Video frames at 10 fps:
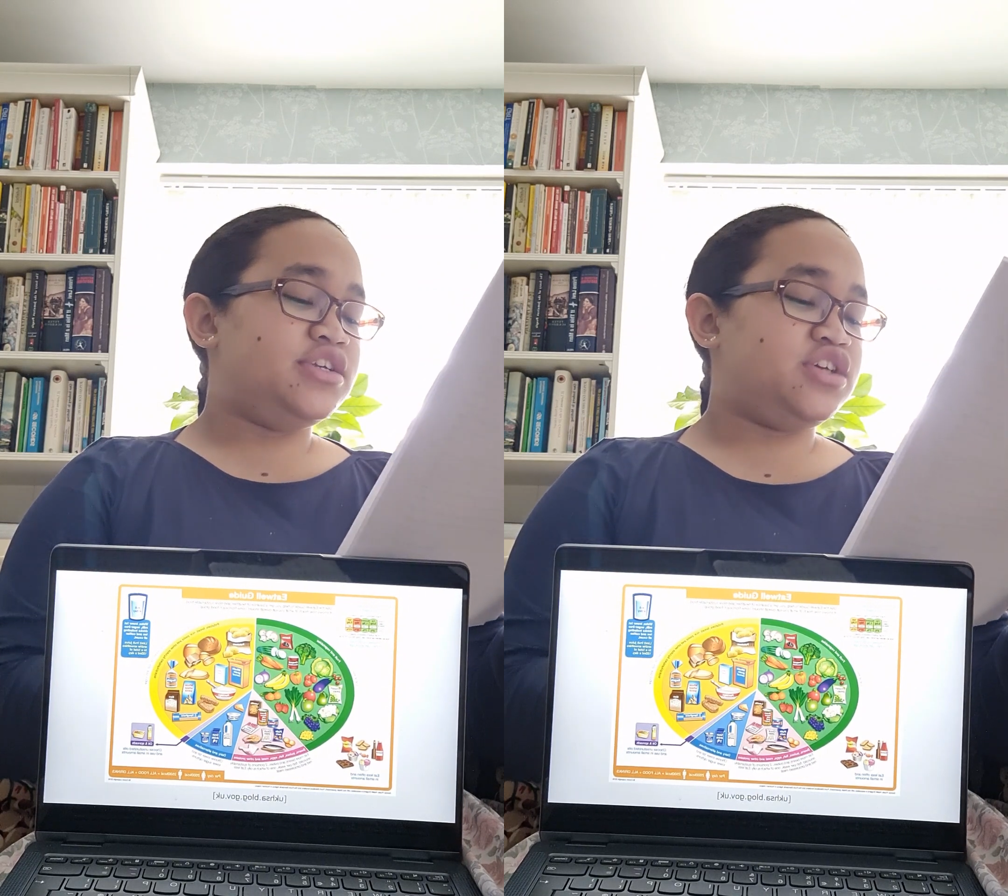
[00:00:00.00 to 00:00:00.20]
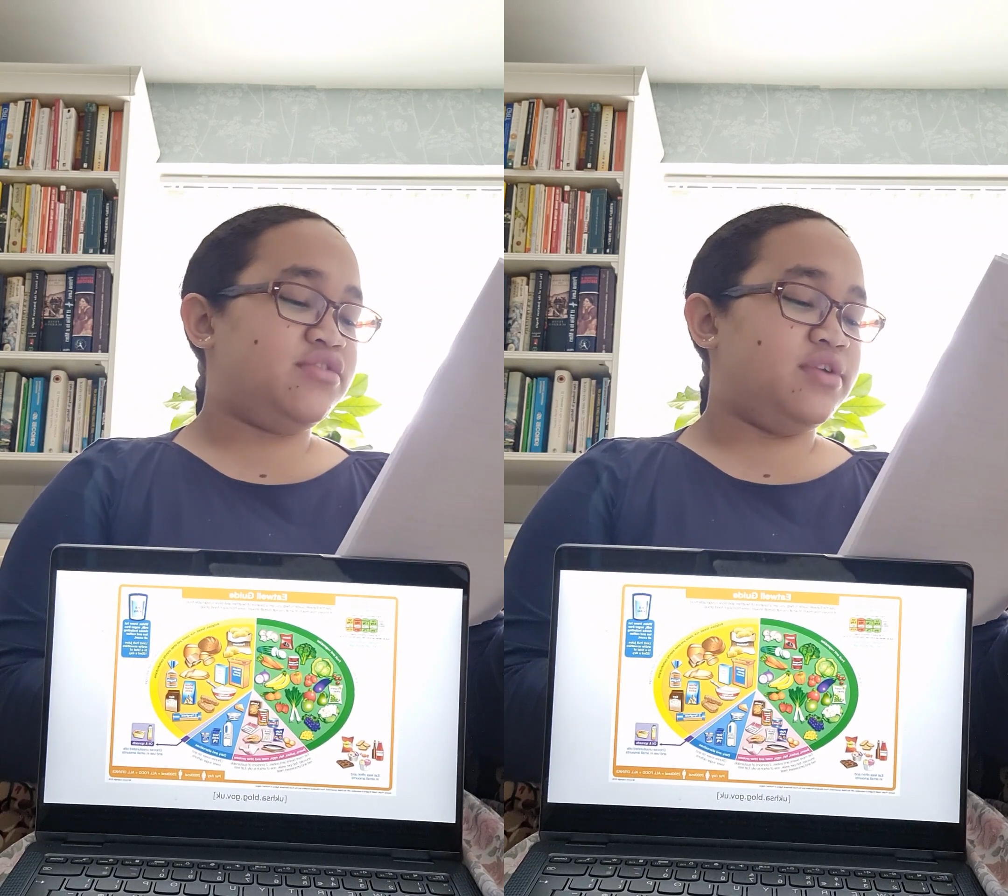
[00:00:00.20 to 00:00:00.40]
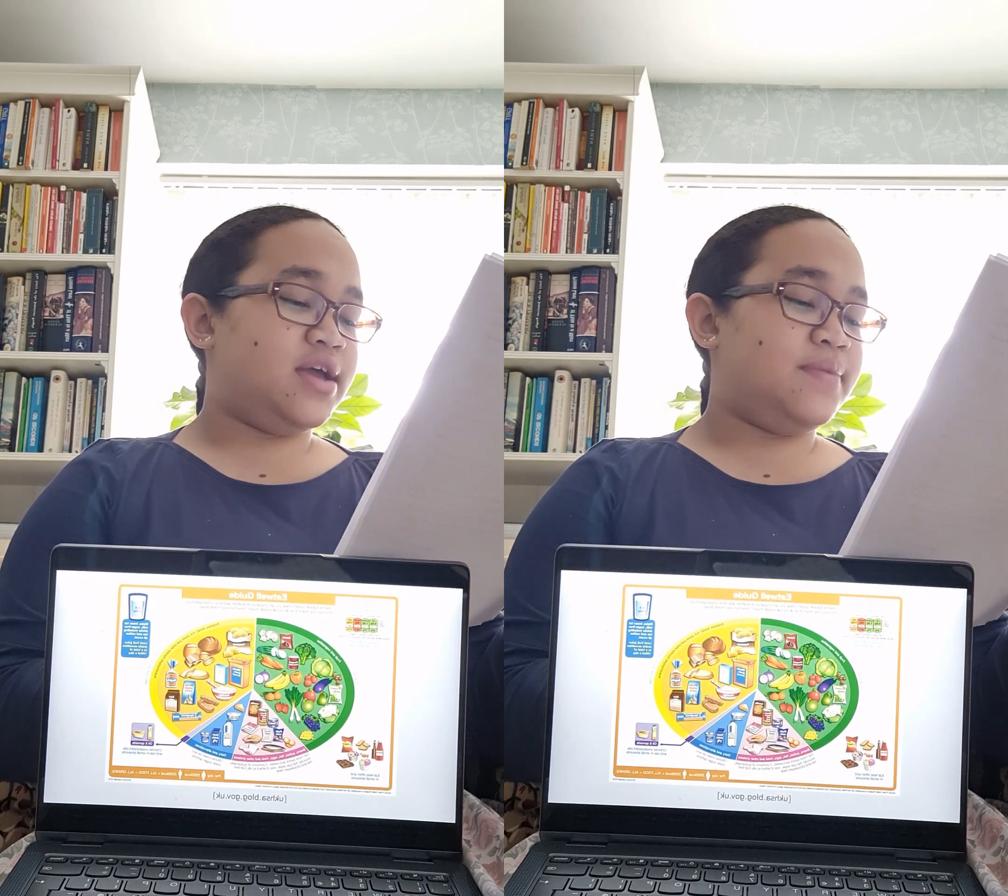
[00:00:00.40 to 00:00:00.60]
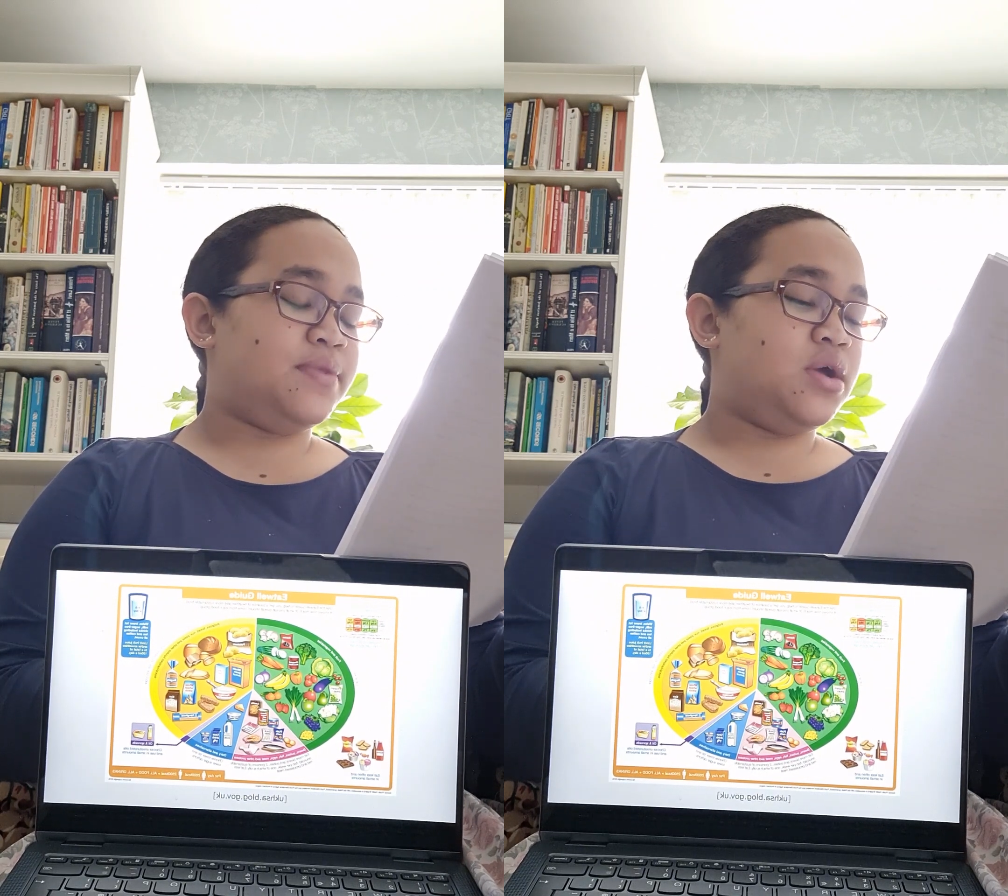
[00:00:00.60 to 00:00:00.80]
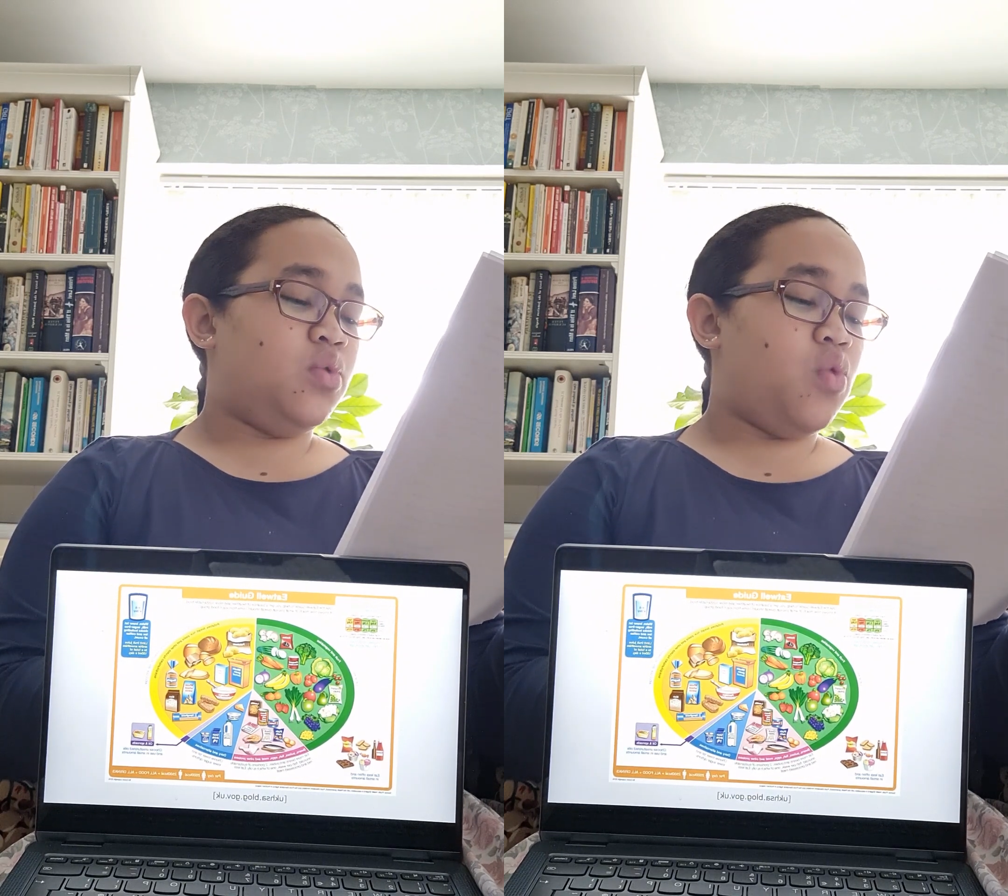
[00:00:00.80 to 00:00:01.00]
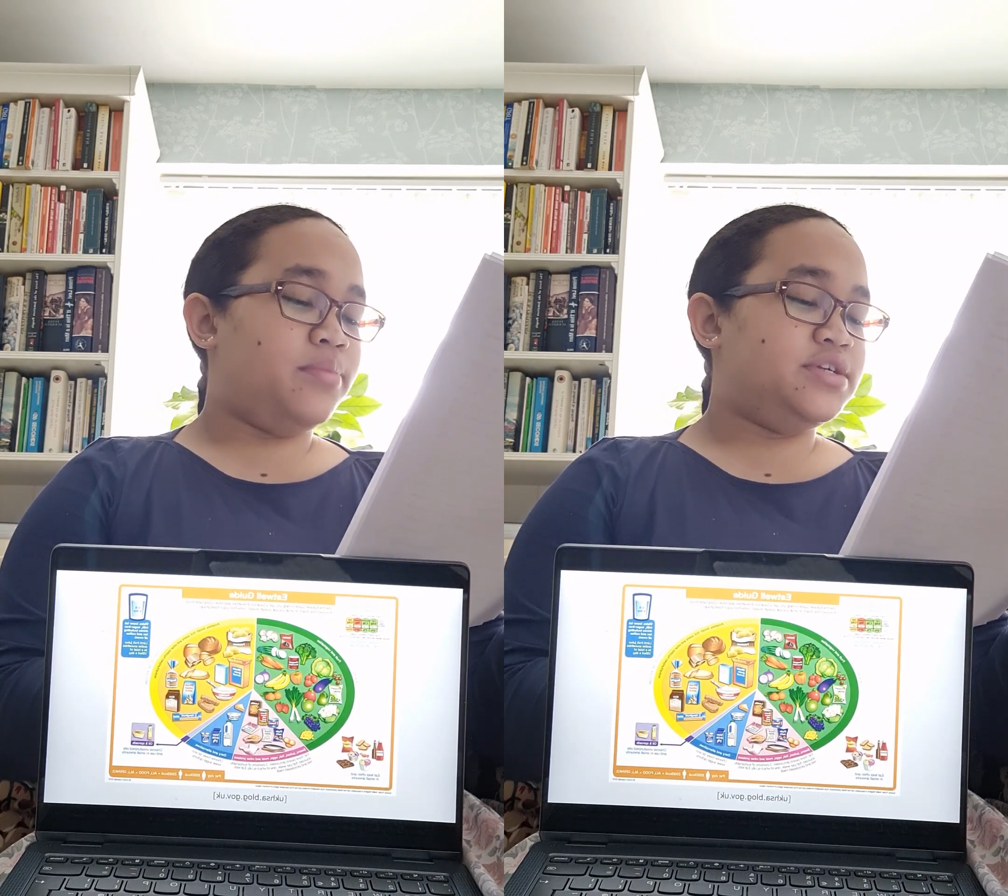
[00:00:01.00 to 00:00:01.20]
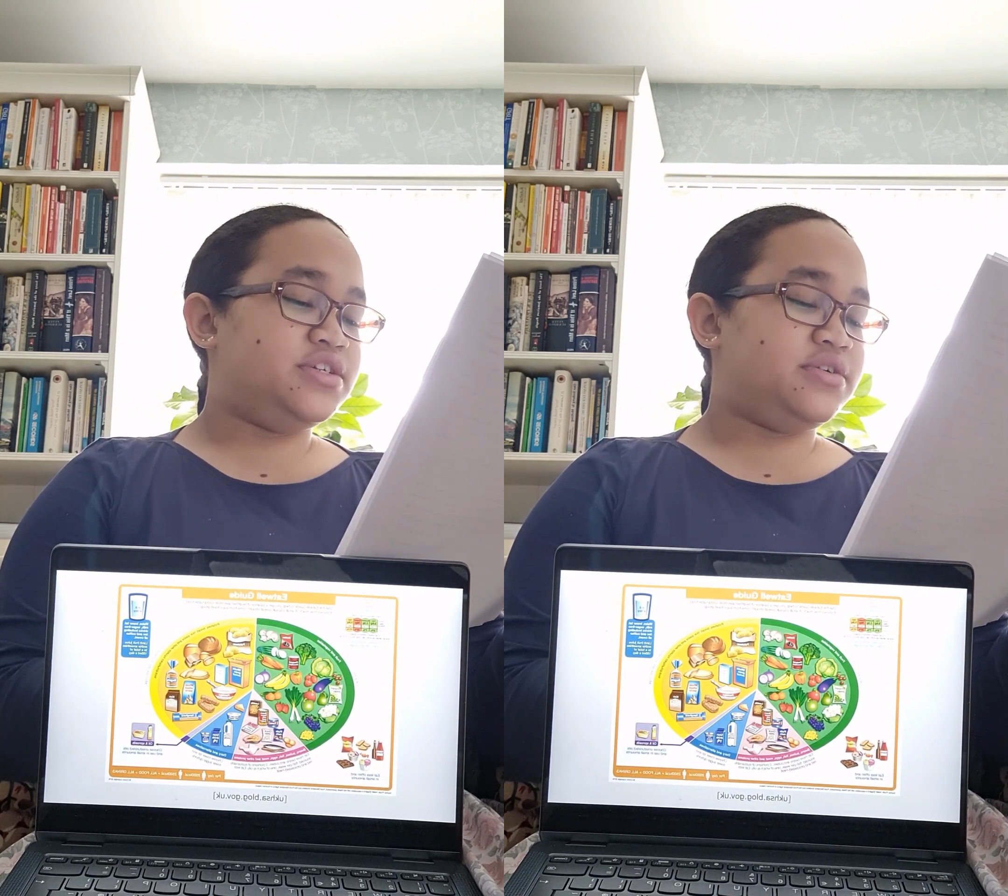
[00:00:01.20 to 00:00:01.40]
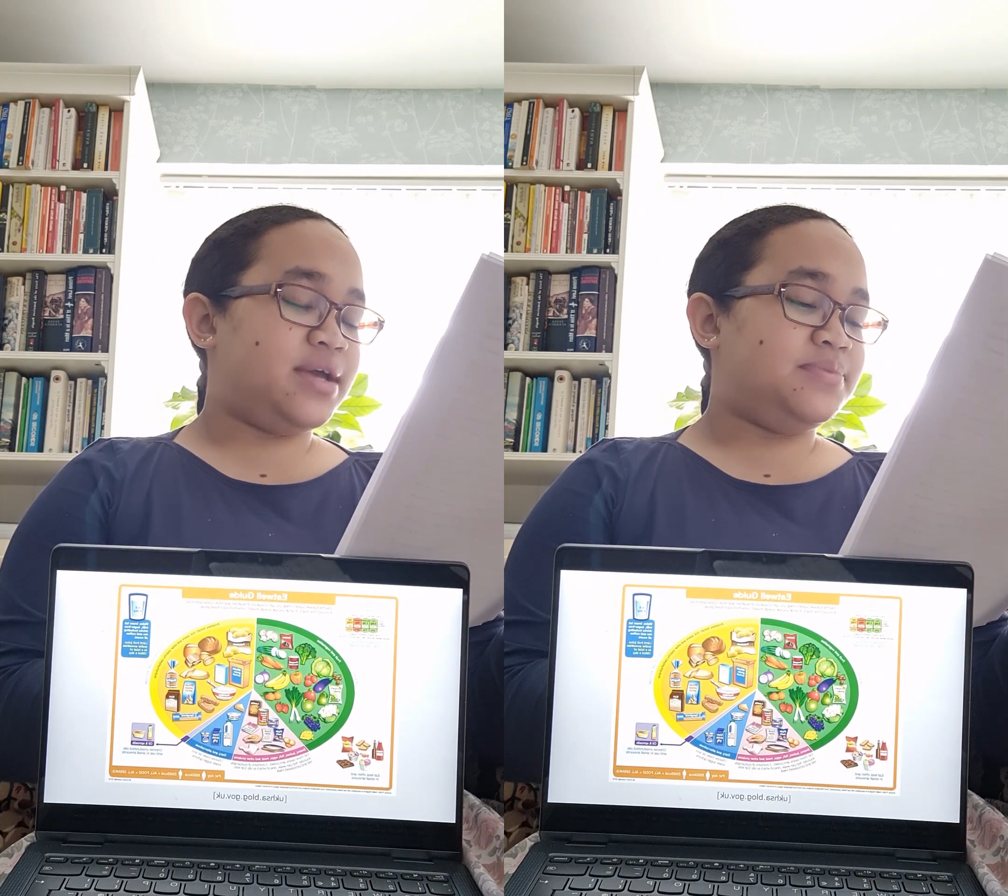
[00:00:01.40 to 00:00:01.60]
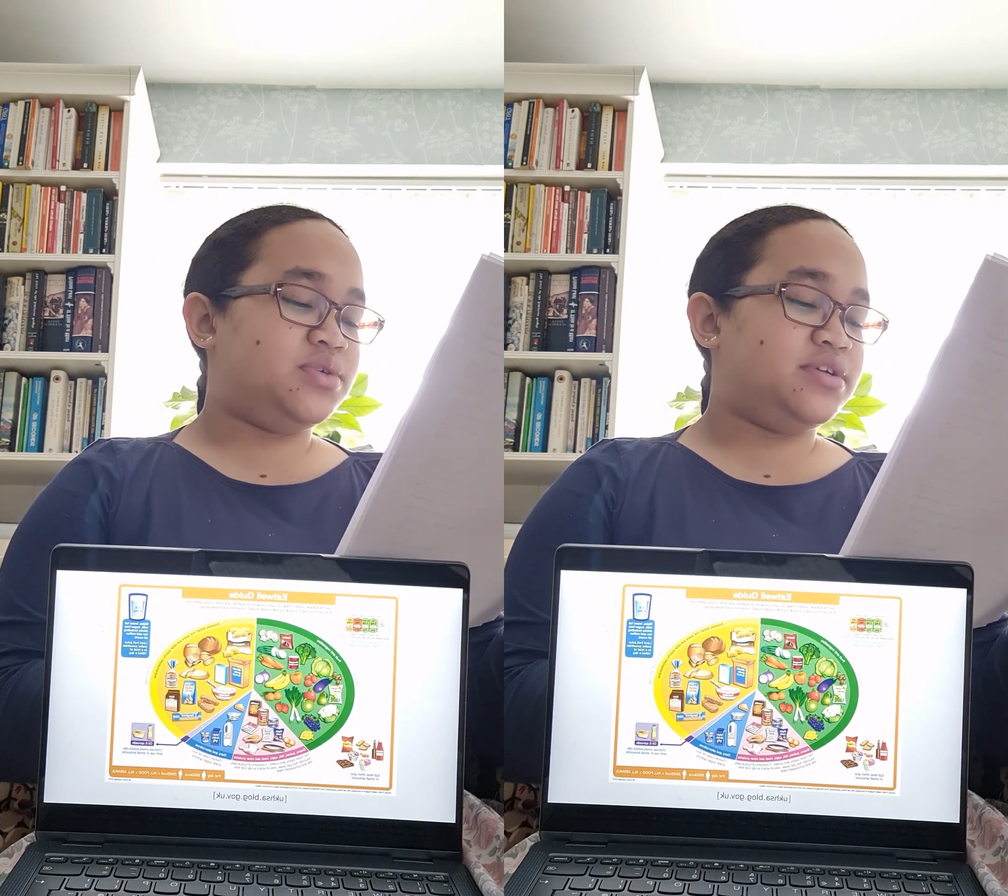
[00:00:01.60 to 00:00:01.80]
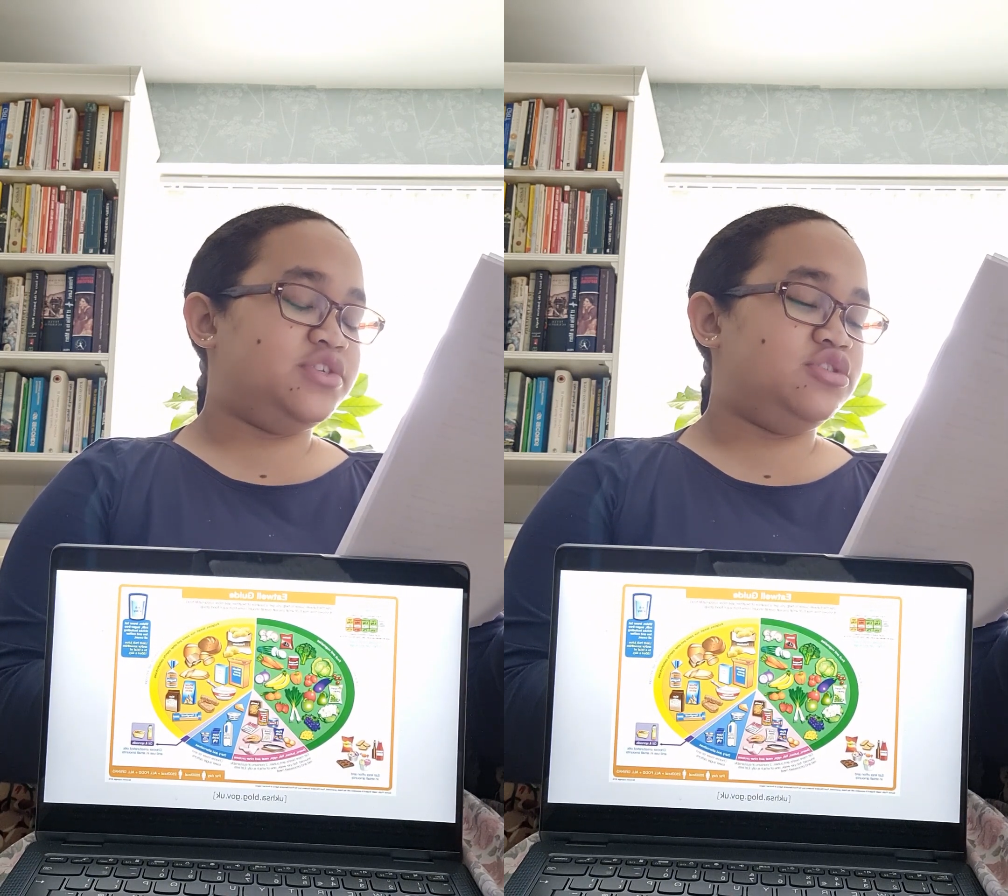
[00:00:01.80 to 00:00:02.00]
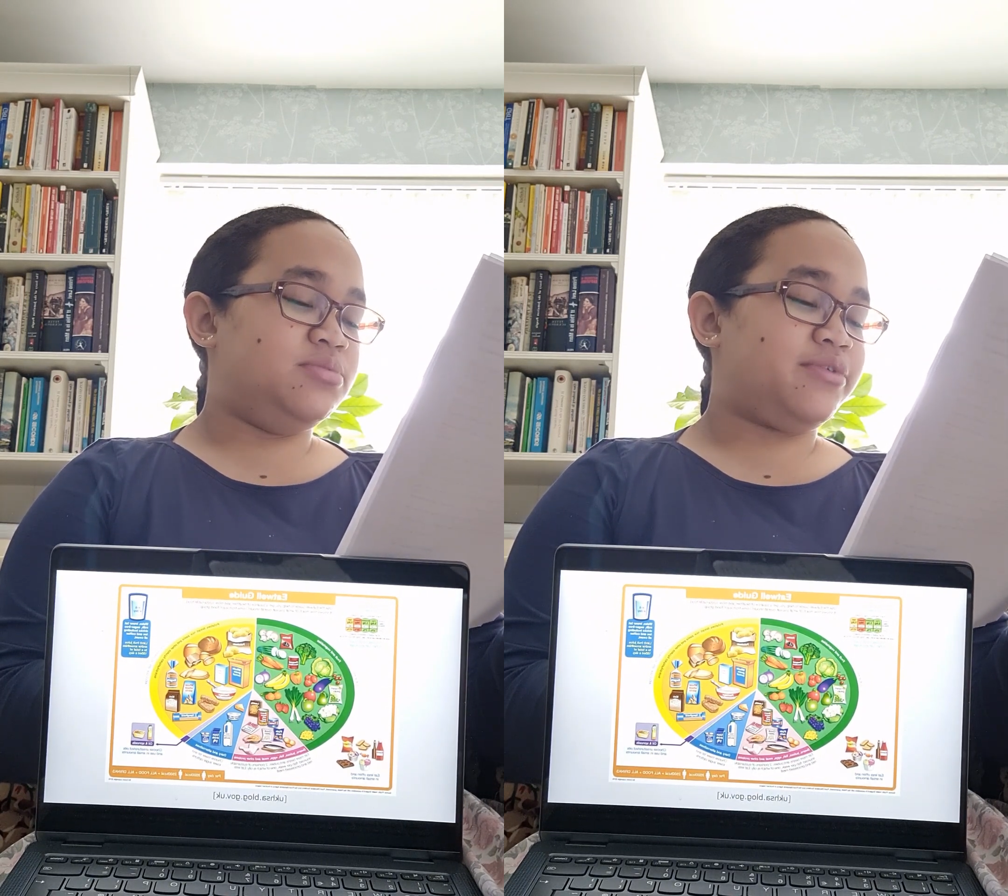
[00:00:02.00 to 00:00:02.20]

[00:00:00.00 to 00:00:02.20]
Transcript: Generally, women should aim to consume